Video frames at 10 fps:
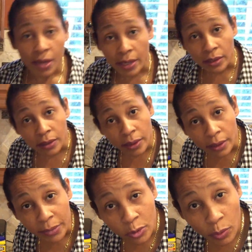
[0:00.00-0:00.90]
And look here,
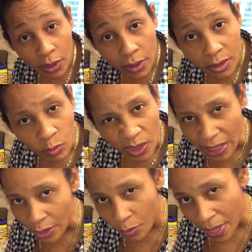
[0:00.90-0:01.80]
between us, when
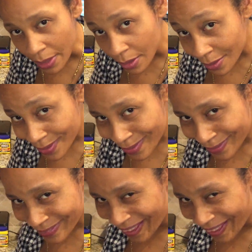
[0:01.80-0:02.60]
ain't nobody looking.